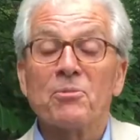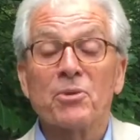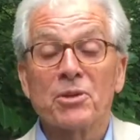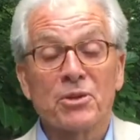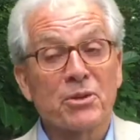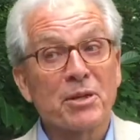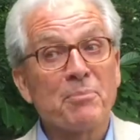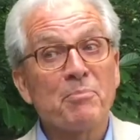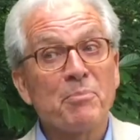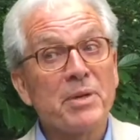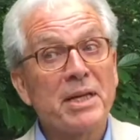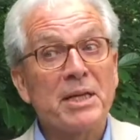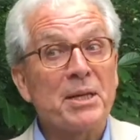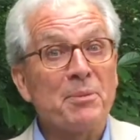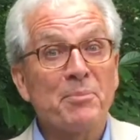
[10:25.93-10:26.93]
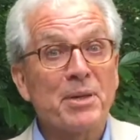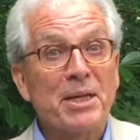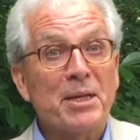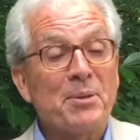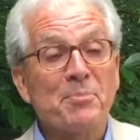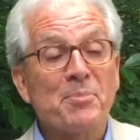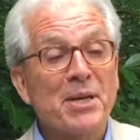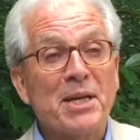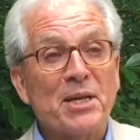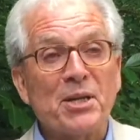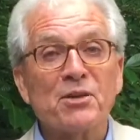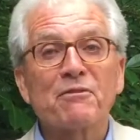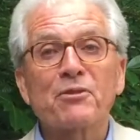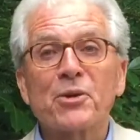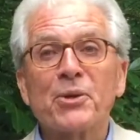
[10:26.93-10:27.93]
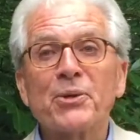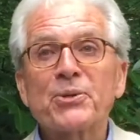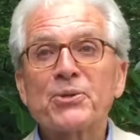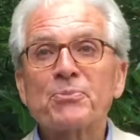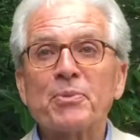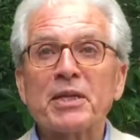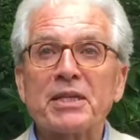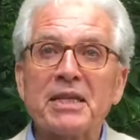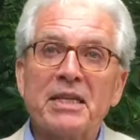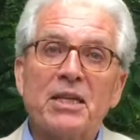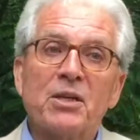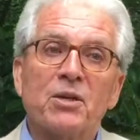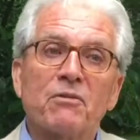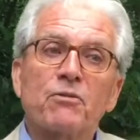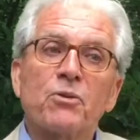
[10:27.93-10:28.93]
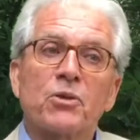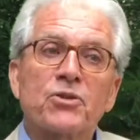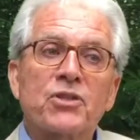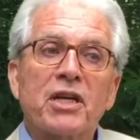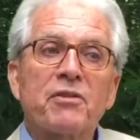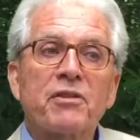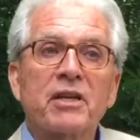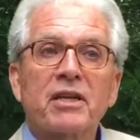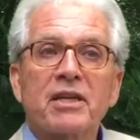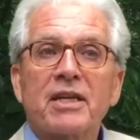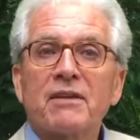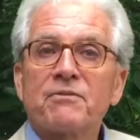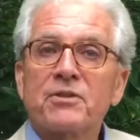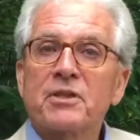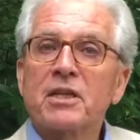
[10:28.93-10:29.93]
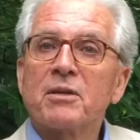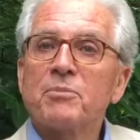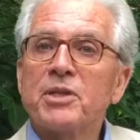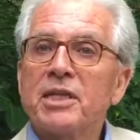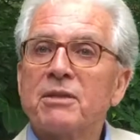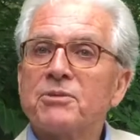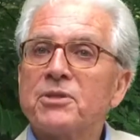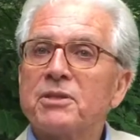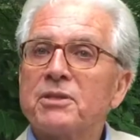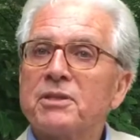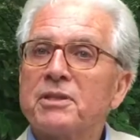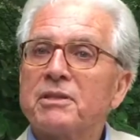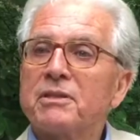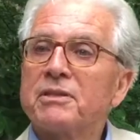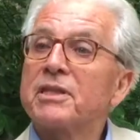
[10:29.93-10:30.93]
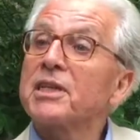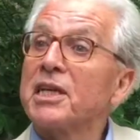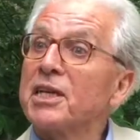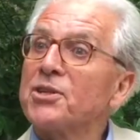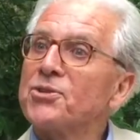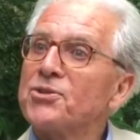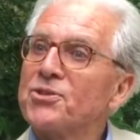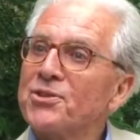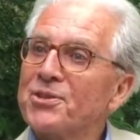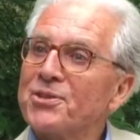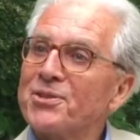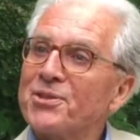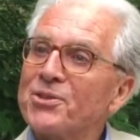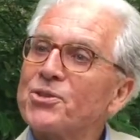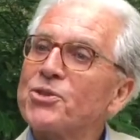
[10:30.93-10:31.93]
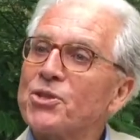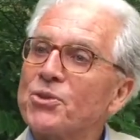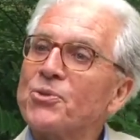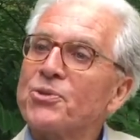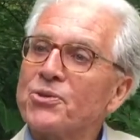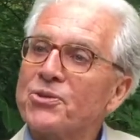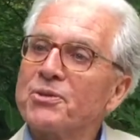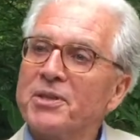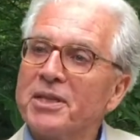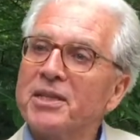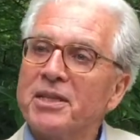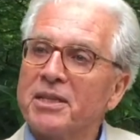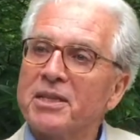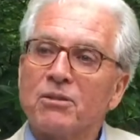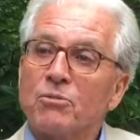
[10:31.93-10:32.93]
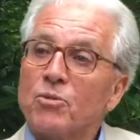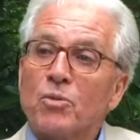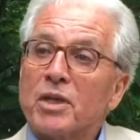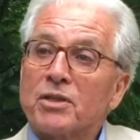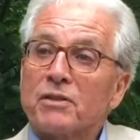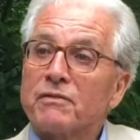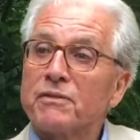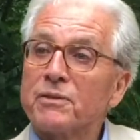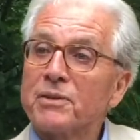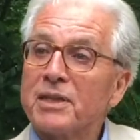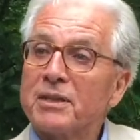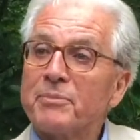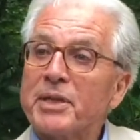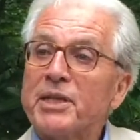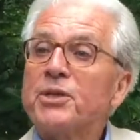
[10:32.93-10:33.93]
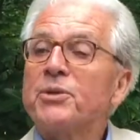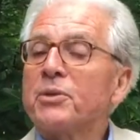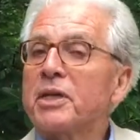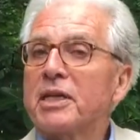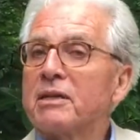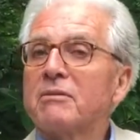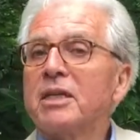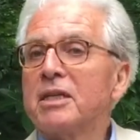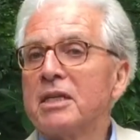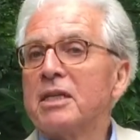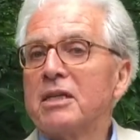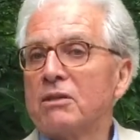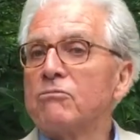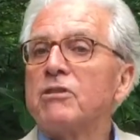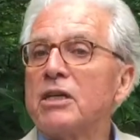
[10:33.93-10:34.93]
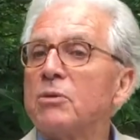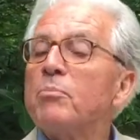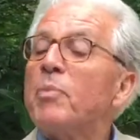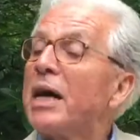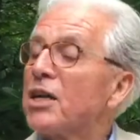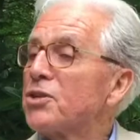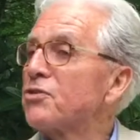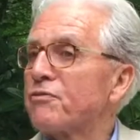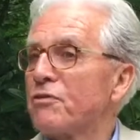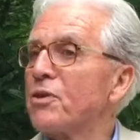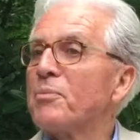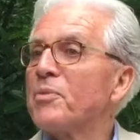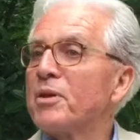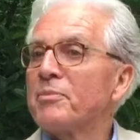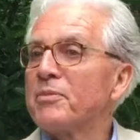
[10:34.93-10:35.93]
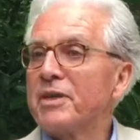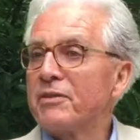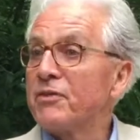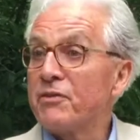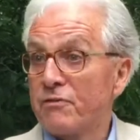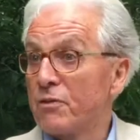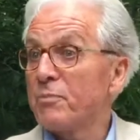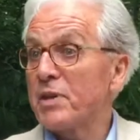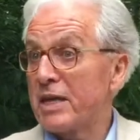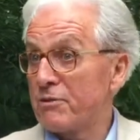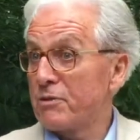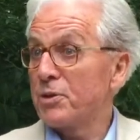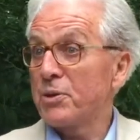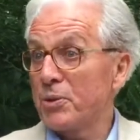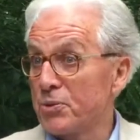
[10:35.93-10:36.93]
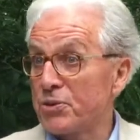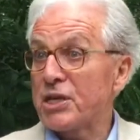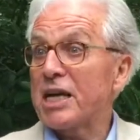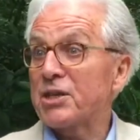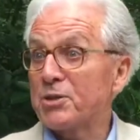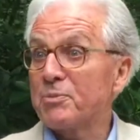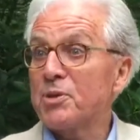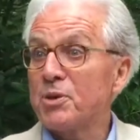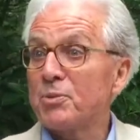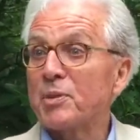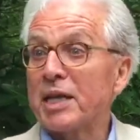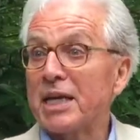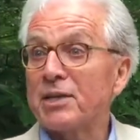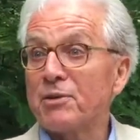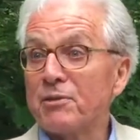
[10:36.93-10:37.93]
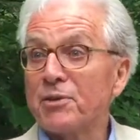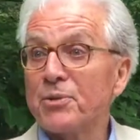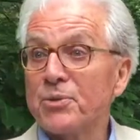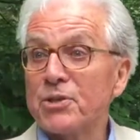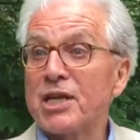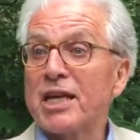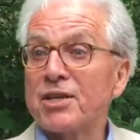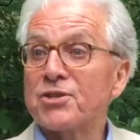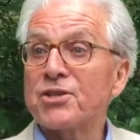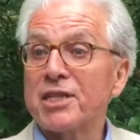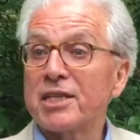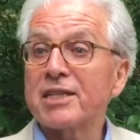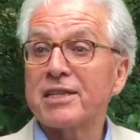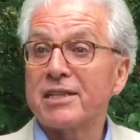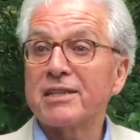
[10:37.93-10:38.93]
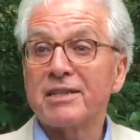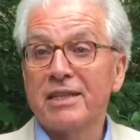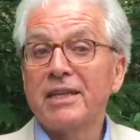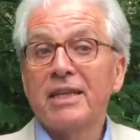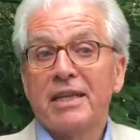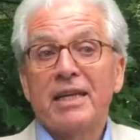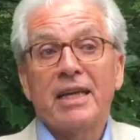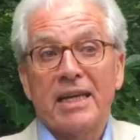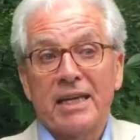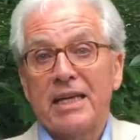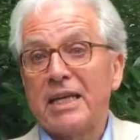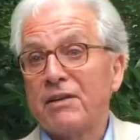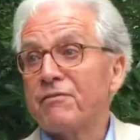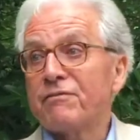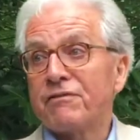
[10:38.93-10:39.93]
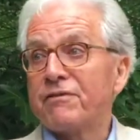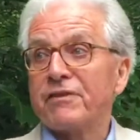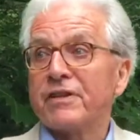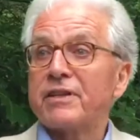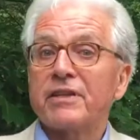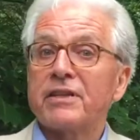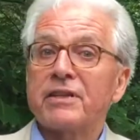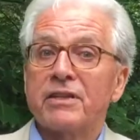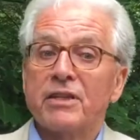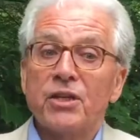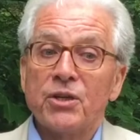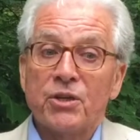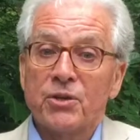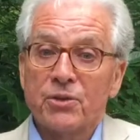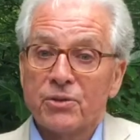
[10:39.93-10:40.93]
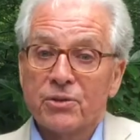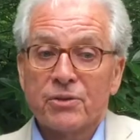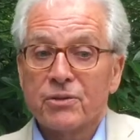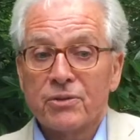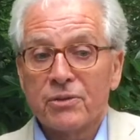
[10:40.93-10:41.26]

Well, there are many, many, many, of course, but of course I think it has to come down to the kids, to the students. They were wonderful. I mean, you get a real buzz from them, and from their enthusiasm you get enthusiastic, and if you're